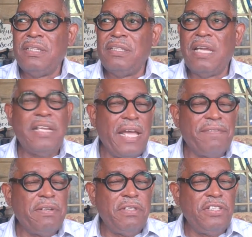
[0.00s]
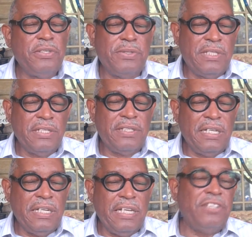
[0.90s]
they even used this
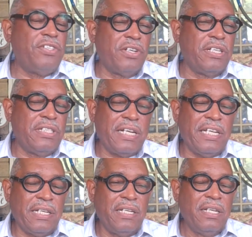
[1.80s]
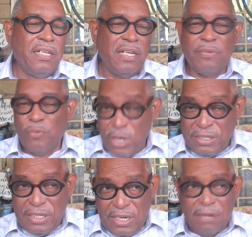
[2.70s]
in Eastern Kentucky at one
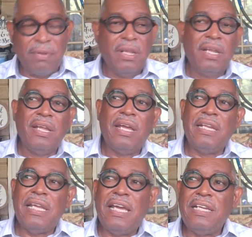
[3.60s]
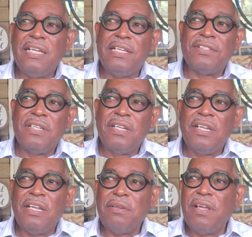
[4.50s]
time. And that is,
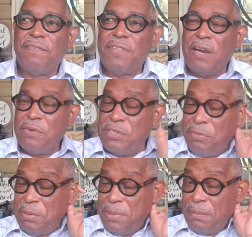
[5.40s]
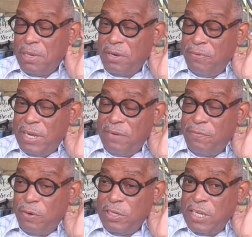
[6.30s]
if there was a Republican running
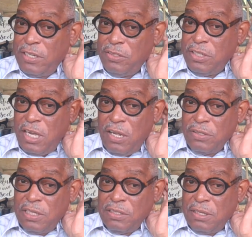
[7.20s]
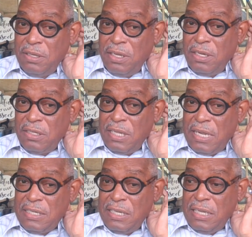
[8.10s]
for a yellow dog,
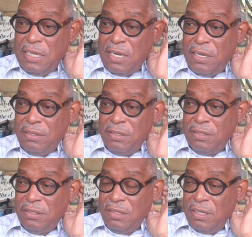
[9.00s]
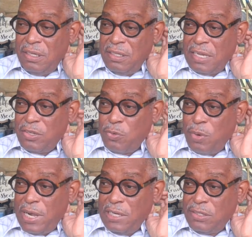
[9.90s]
that the
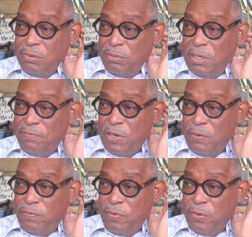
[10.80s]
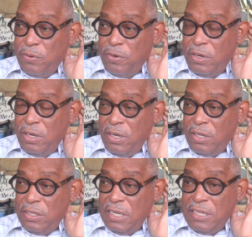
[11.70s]
whites would vote for
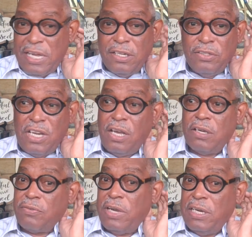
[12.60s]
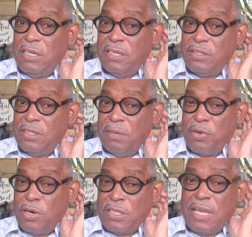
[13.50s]
the yellow dog running as a
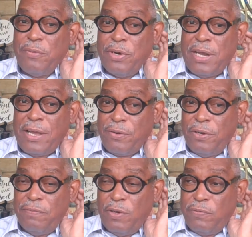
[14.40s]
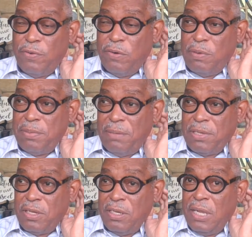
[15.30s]
Democrat. They were not going to vote for a
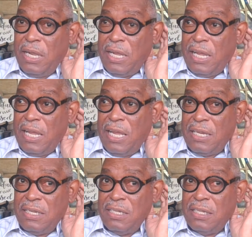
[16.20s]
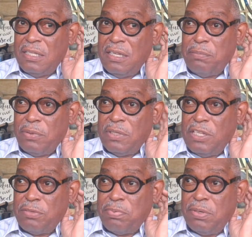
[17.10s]
Republican. And
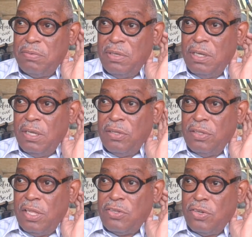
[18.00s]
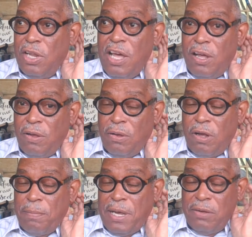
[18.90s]
this law
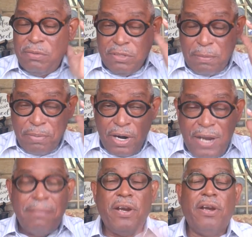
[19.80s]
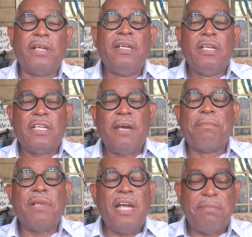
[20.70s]
about the primary
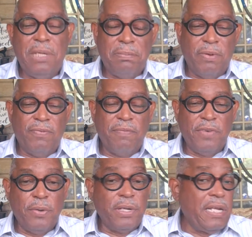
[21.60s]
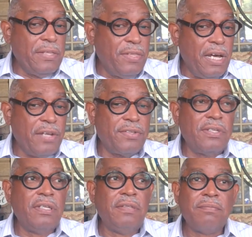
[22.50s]
kept black people from voting, and thus,